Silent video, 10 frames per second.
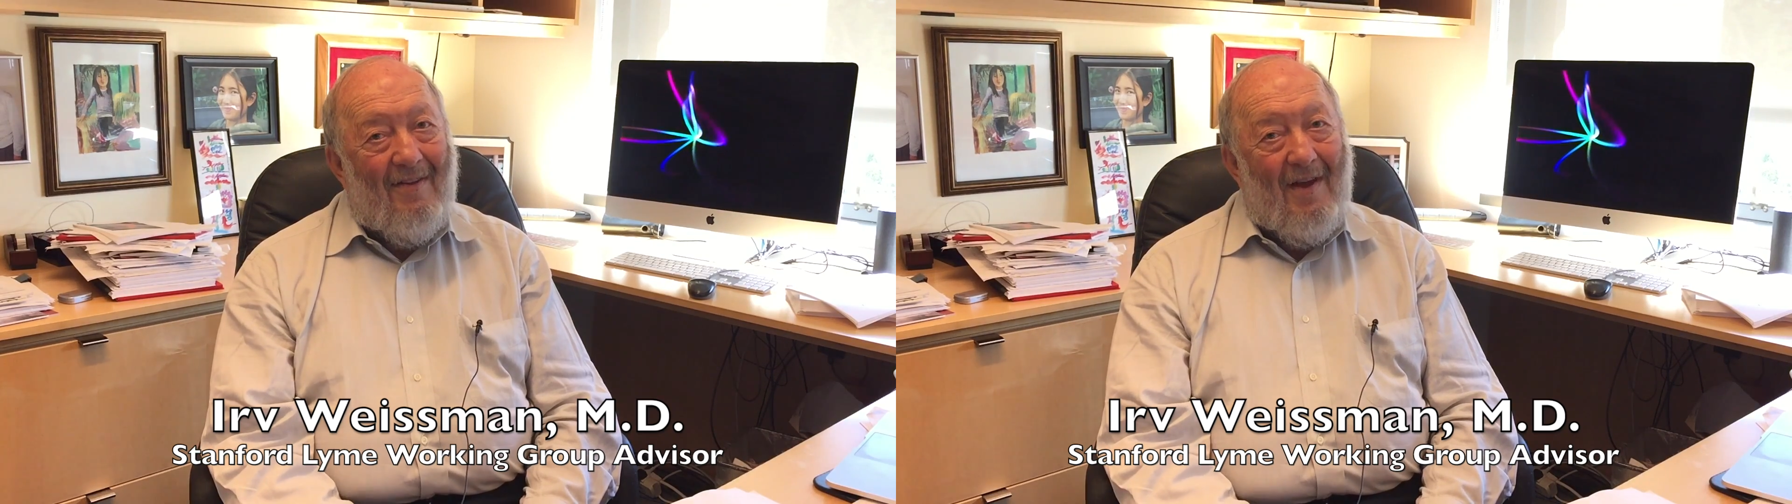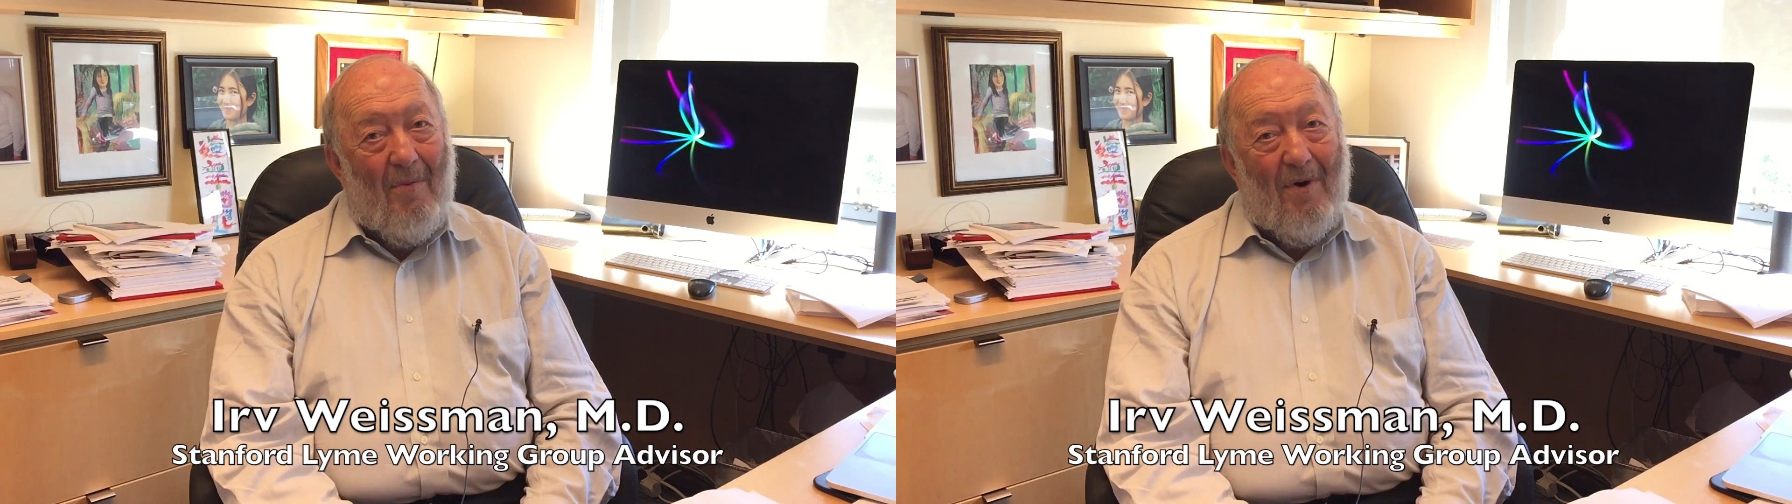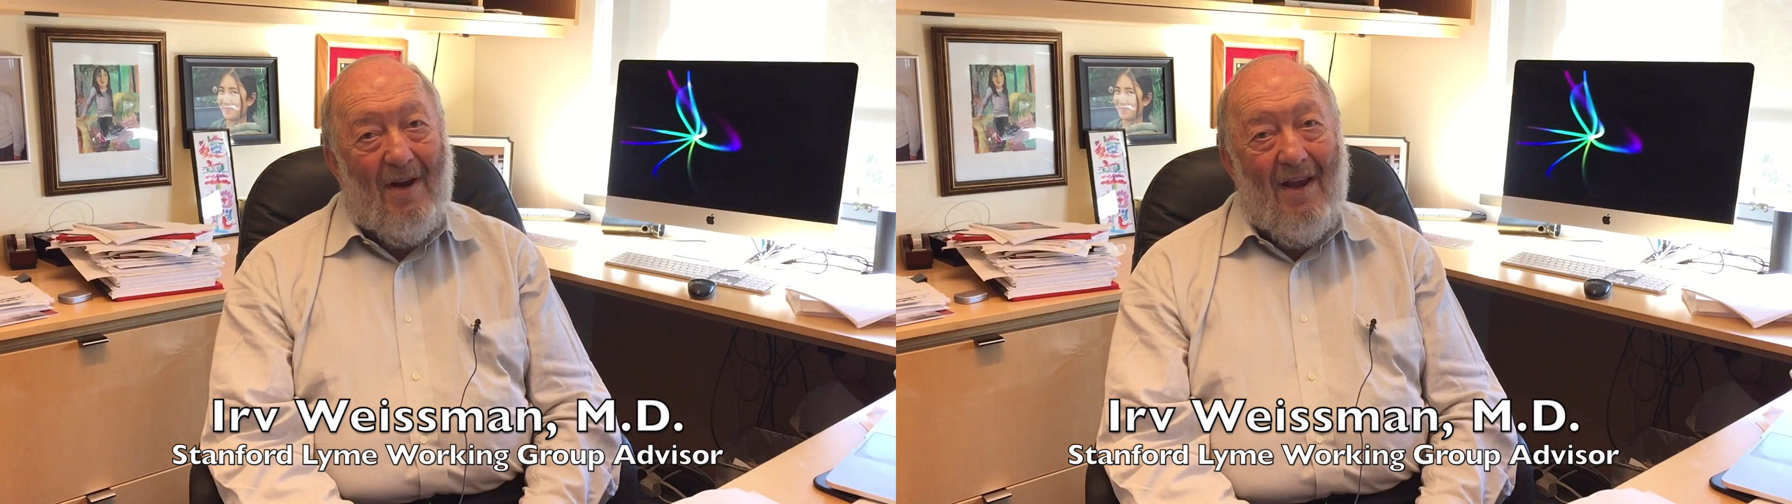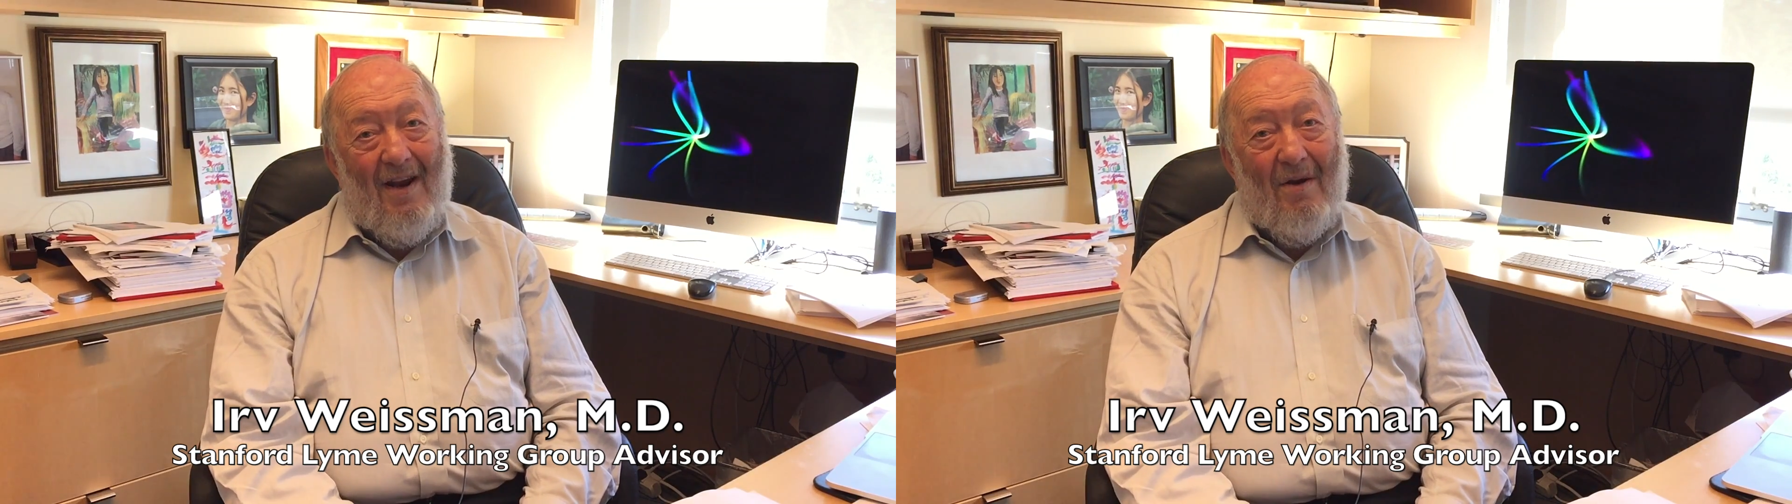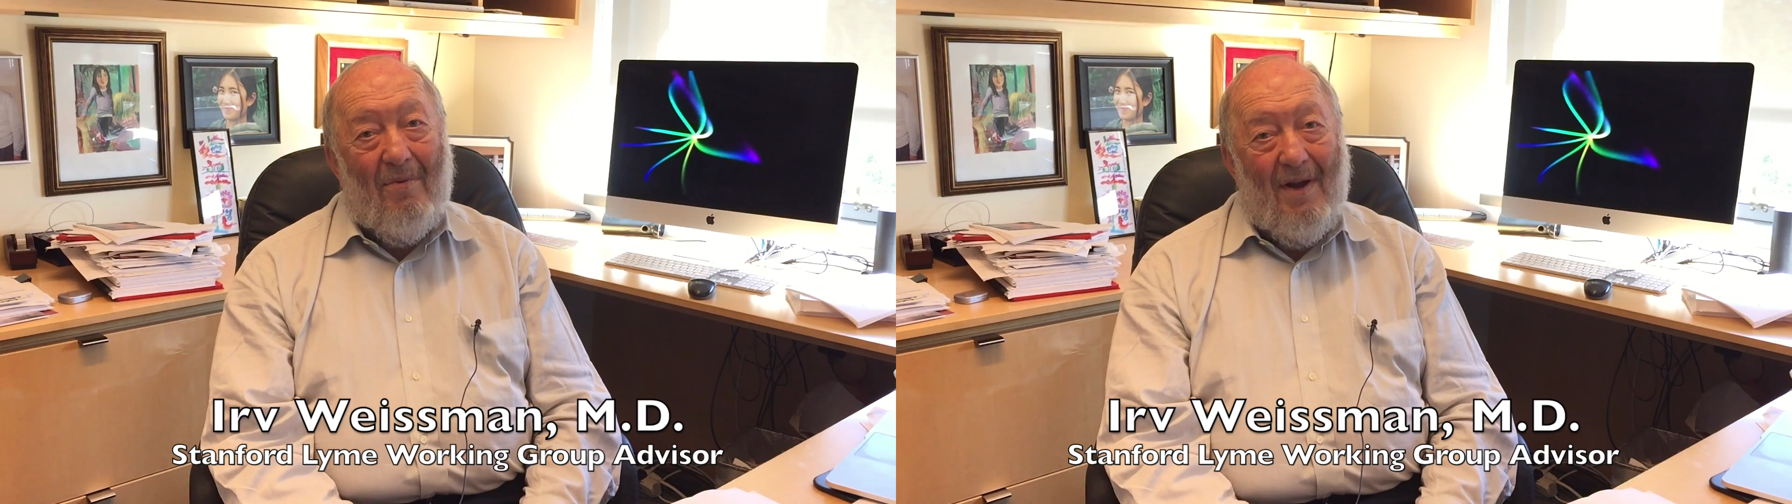that we're
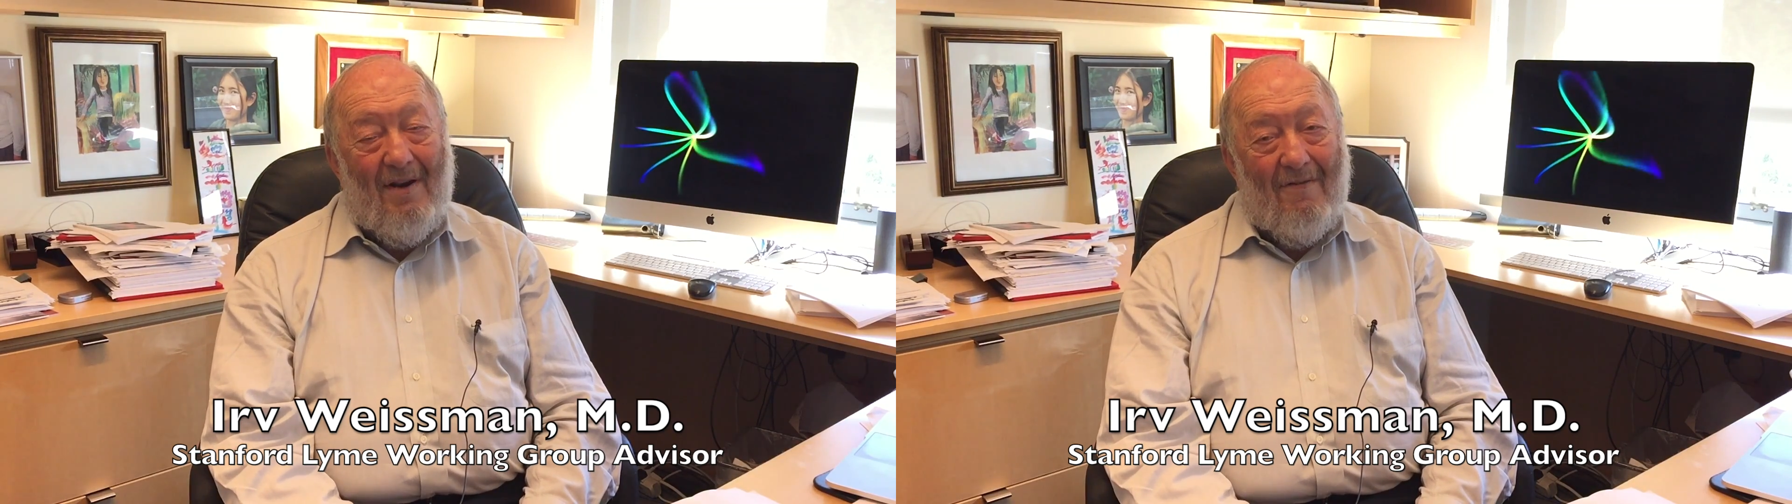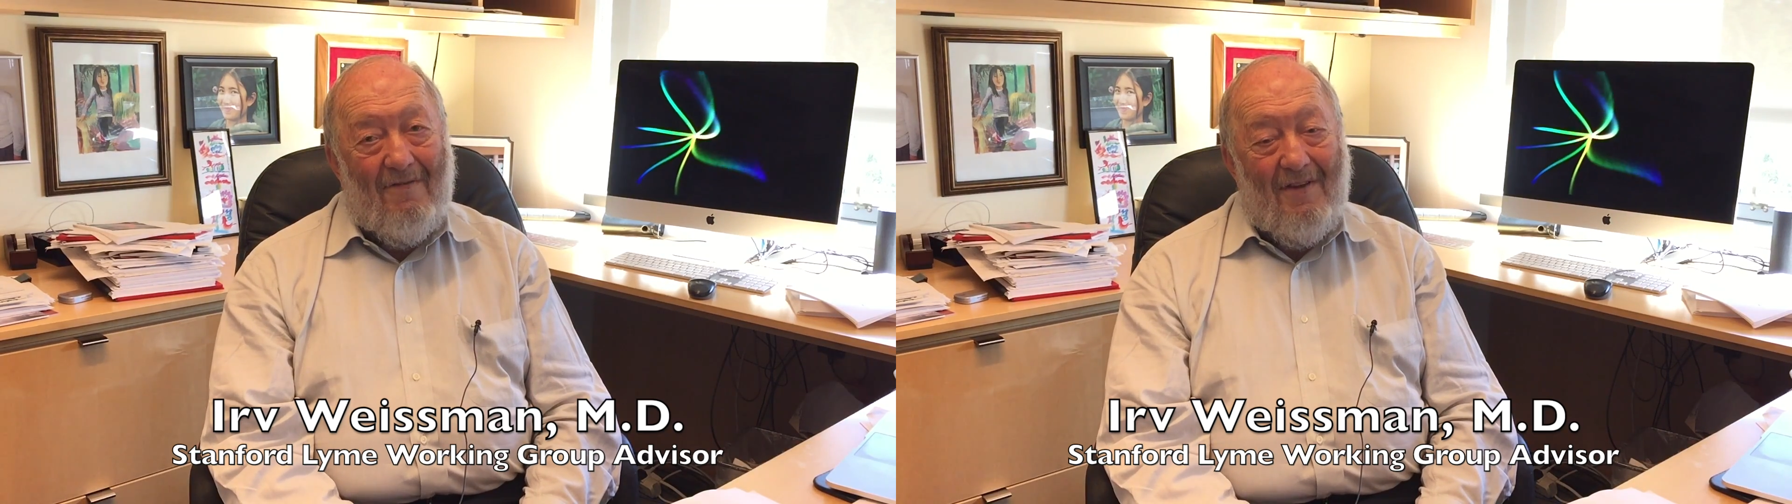getting rid of